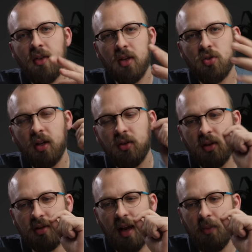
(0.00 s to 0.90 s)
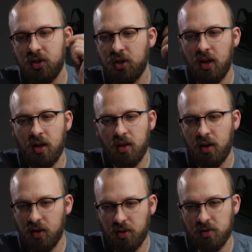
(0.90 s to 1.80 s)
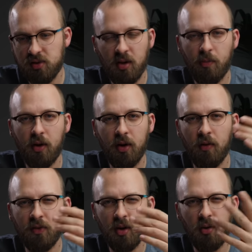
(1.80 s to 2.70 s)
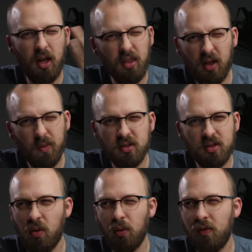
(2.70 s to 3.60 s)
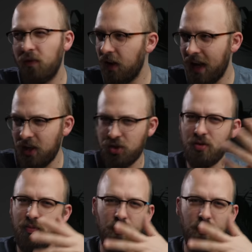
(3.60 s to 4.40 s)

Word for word: They tried to establish another sub-brand of their own. I think it was called Flash.